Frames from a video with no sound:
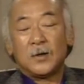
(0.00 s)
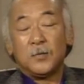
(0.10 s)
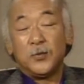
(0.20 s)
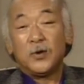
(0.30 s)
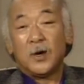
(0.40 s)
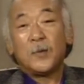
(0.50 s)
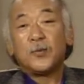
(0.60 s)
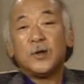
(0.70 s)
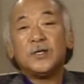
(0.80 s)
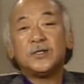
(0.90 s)
computer
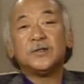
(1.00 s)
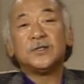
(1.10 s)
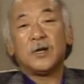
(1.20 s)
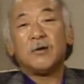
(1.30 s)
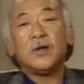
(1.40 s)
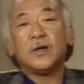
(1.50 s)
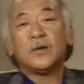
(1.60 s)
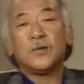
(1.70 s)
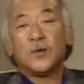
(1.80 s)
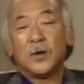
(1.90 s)
operations
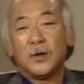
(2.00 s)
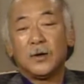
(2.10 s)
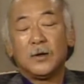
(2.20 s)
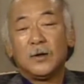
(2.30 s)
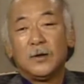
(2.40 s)
area where